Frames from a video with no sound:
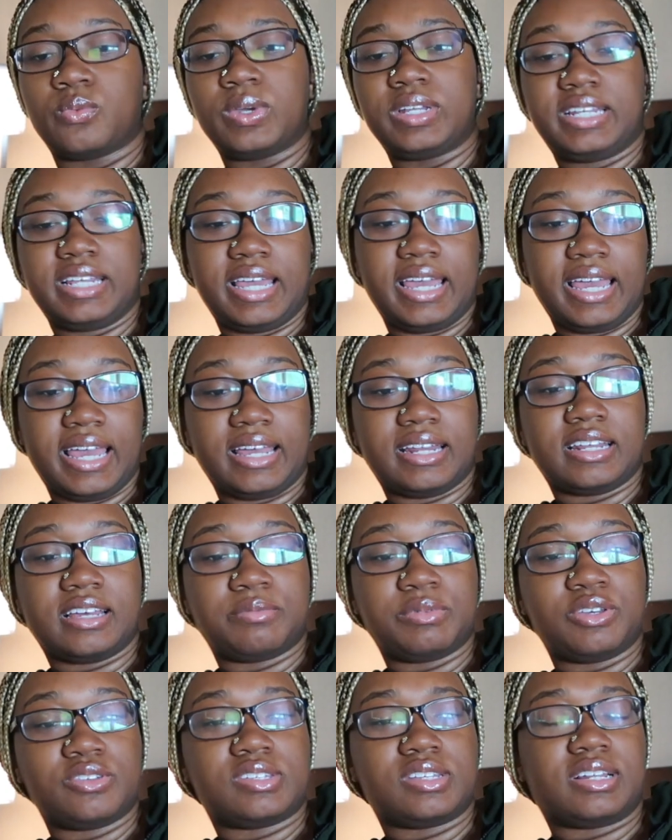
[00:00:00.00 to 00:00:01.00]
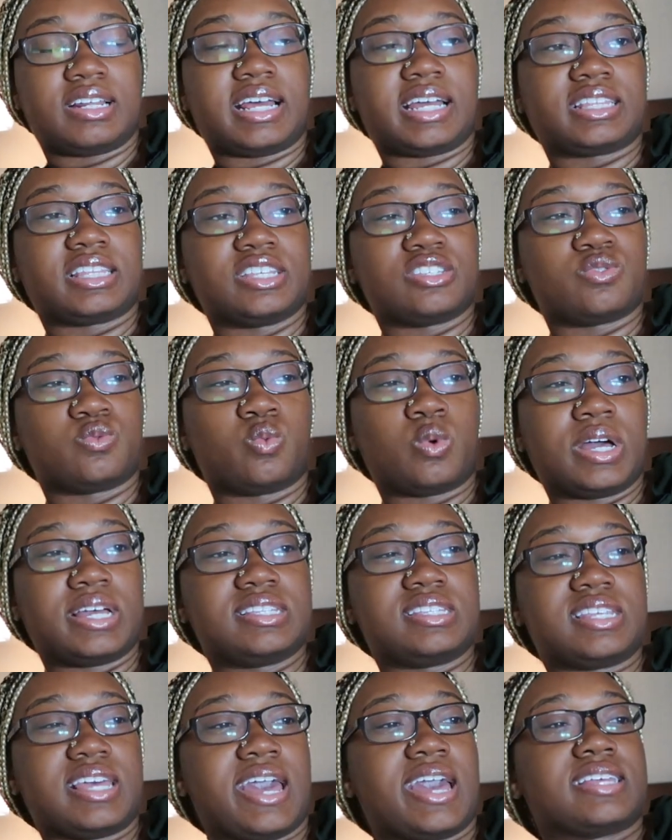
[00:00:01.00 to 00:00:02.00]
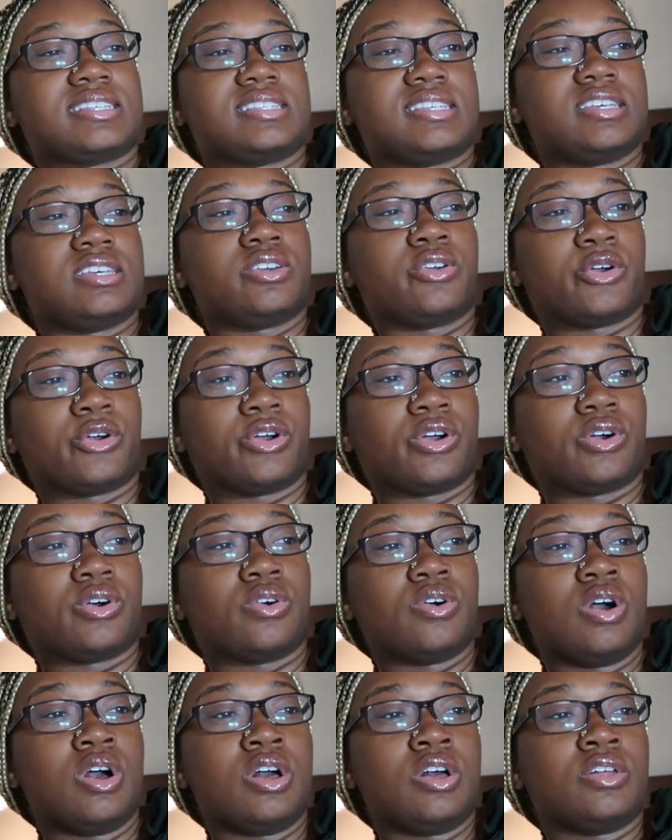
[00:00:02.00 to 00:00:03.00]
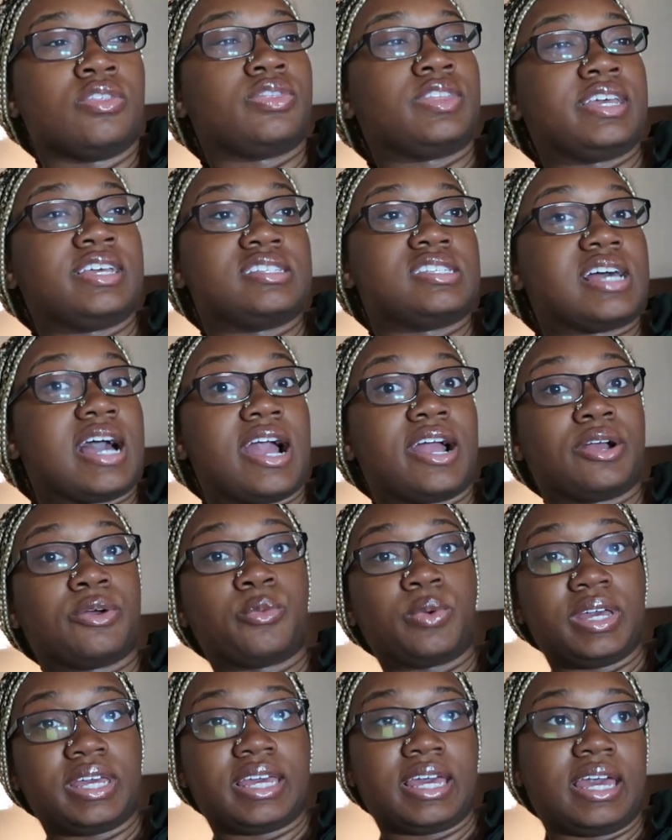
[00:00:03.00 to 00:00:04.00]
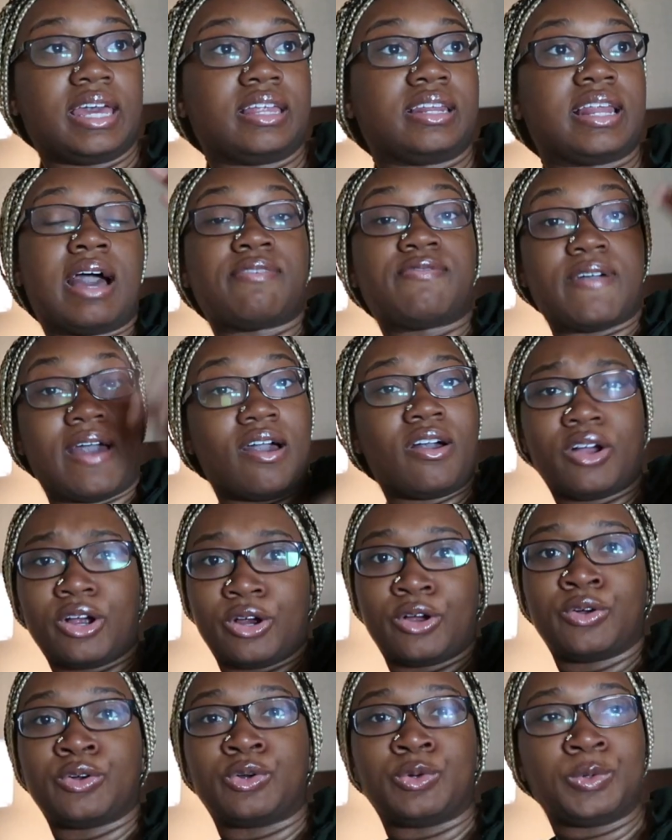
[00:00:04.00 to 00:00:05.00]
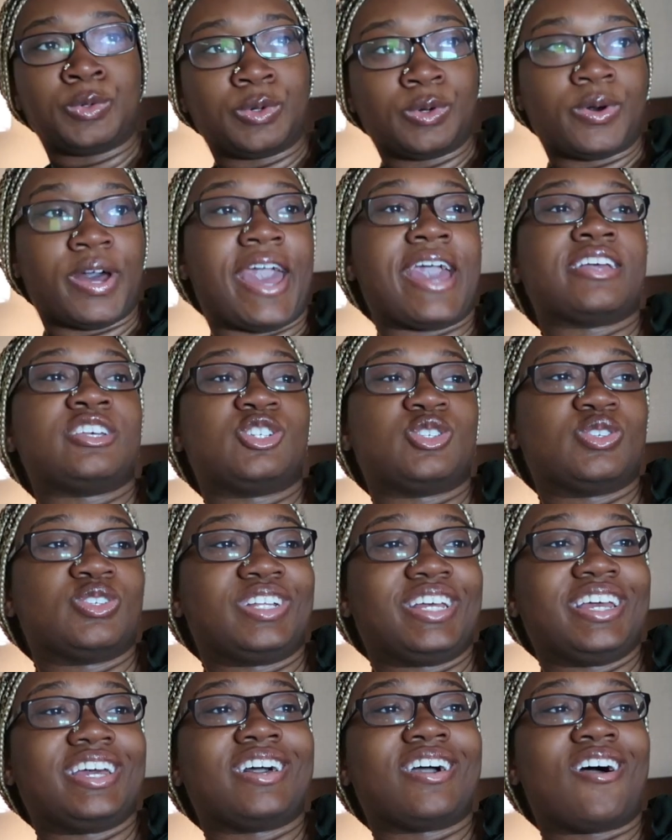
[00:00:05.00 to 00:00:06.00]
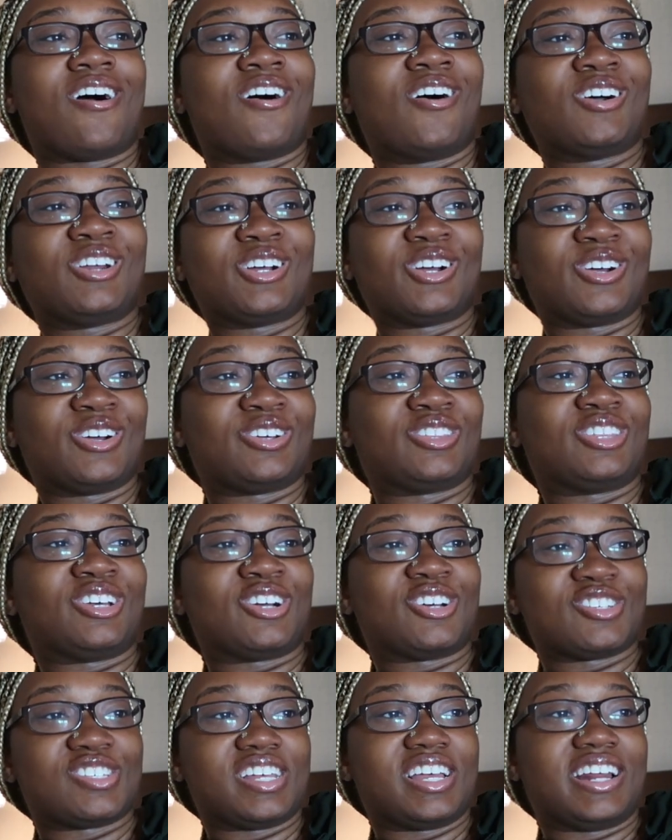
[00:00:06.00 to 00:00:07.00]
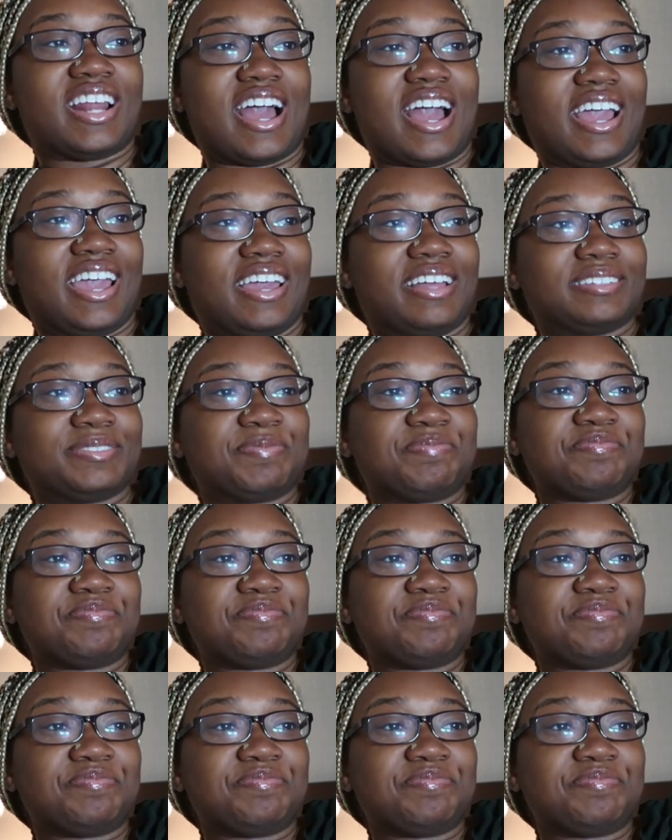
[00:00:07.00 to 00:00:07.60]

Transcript: We did end up using like this one taxi girl the entire weekend. I found her on Google actually, called her Thursday night,